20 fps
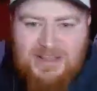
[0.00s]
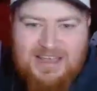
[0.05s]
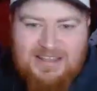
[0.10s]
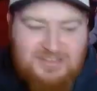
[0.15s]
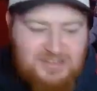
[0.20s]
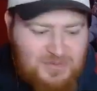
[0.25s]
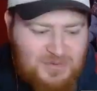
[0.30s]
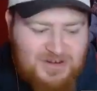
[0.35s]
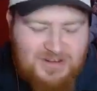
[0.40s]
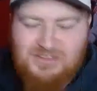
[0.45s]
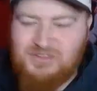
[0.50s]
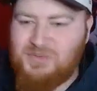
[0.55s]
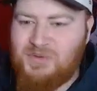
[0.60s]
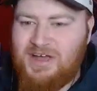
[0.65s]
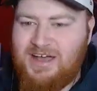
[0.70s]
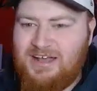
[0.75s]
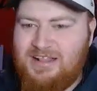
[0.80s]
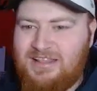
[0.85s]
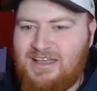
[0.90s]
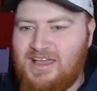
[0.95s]
this one as
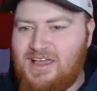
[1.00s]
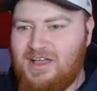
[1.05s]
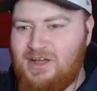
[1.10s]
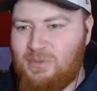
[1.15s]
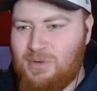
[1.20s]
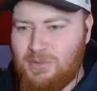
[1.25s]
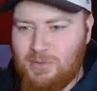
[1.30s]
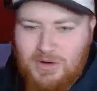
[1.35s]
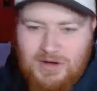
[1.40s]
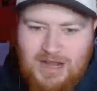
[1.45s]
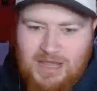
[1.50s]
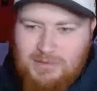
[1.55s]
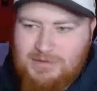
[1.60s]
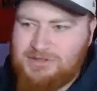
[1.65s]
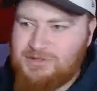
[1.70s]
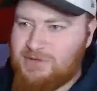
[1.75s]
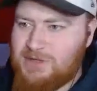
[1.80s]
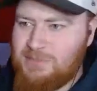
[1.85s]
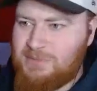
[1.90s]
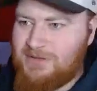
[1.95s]
well. We weren't able
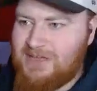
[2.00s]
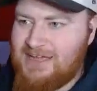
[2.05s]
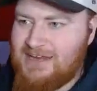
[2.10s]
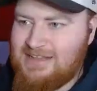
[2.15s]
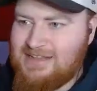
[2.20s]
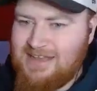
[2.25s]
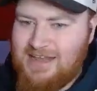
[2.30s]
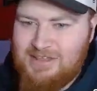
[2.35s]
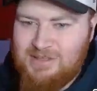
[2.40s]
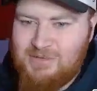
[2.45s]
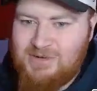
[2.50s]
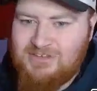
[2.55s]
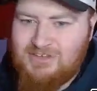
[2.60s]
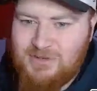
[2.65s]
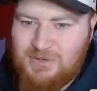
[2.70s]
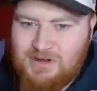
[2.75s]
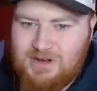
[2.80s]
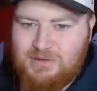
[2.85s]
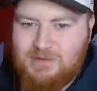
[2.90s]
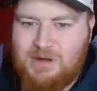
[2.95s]
to replay it in the other one,
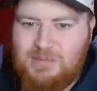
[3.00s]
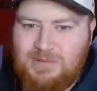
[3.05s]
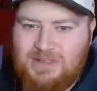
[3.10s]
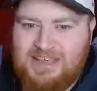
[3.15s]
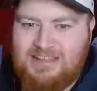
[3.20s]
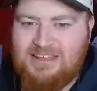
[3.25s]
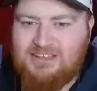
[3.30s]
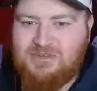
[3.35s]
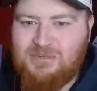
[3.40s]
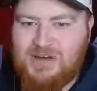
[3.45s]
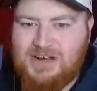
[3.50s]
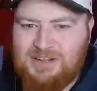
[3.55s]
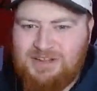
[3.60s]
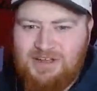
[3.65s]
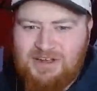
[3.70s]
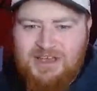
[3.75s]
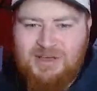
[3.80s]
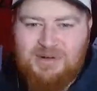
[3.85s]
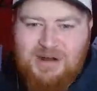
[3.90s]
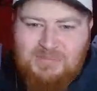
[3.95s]
so we're going to replay this one.
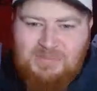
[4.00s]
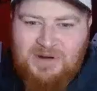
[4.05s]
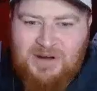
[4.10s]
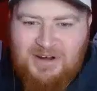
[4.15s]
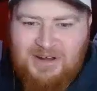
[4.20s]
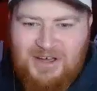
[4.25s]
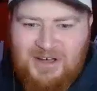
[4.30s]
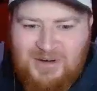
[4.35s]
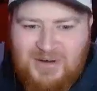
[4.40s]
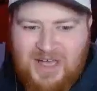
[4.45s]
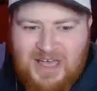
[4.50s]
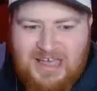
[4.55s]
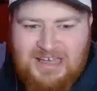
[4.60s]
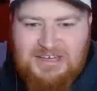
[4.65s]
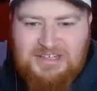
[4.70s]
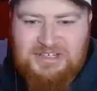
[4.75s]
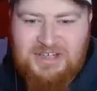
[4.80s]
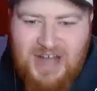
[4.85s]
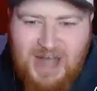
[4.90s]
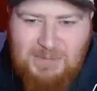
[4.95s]
Look at Roberto
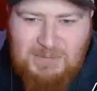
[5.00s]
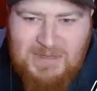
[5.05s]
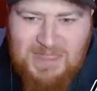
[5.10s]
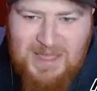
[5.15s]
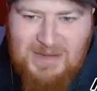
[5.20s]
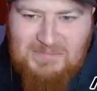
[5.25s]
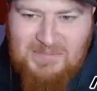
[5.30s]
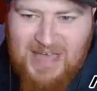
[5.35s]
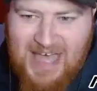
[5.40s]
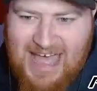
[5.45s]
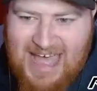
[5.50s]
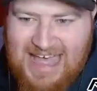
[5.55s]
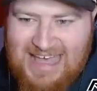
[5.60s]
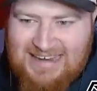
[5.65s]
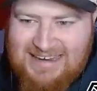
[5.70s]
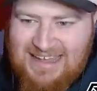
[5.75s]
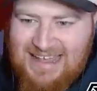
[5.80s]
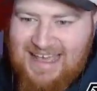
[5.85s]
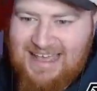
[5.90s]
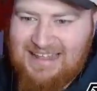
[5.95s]
dropping the
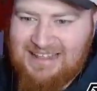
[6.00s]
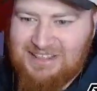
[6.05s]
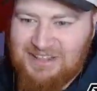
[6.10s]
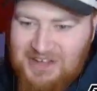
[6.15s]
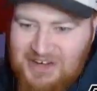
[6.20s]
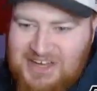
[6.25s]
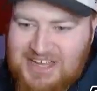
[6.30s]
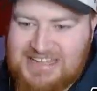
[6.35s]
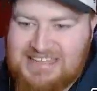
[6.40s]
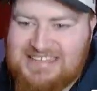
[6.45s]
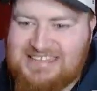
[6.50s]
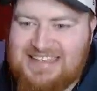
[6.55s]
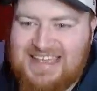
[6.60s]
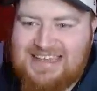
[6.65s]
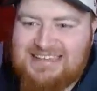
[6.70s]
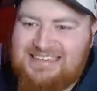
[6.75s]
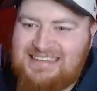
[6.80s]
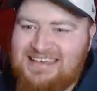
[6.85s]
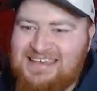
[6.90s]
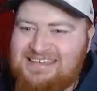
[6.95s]
bat, looking
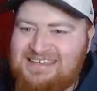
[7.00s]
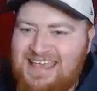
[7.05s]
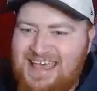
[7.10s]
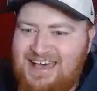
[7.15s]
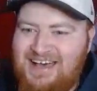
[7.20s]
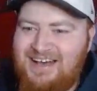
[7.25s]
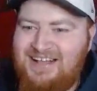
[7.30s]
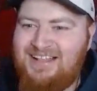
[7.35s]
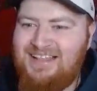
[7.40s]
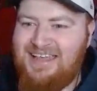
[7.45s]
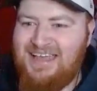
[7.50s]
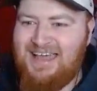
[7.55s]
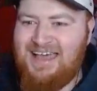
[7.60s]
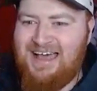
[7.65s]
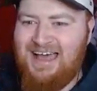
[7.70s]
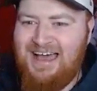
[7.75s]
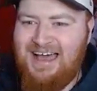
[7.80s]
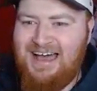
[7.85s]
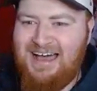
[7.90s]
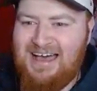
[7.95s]
sexy as hell.
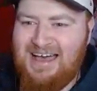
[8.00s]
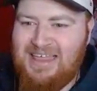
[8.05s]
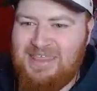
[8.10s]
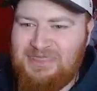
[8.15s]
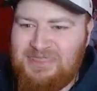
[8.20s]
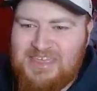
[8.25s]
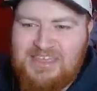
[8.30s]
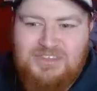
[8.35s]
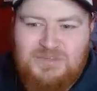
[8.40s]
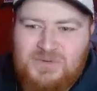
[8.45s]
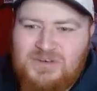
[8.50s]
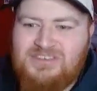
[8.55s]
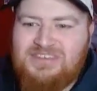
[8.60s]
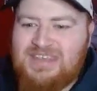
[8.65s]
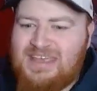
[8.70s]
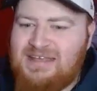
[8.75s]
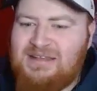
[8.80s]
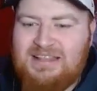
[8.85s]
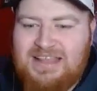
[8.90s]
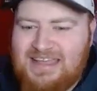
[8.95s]
This
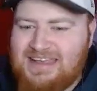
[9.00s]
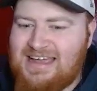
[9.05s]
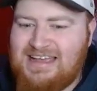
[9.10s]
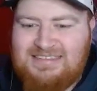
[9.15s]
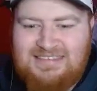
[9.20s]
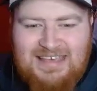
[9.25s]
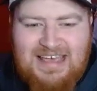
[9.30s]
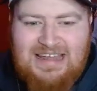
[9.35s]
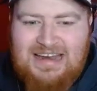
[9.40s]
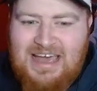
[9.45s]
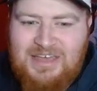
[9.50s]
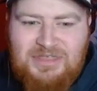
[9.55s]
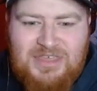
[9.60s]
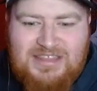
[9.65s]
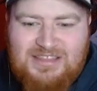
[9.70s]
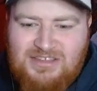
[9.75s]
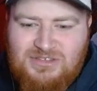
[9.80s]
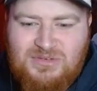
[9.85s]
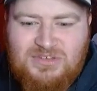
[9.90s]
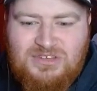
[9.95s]
was, like I said, I think this was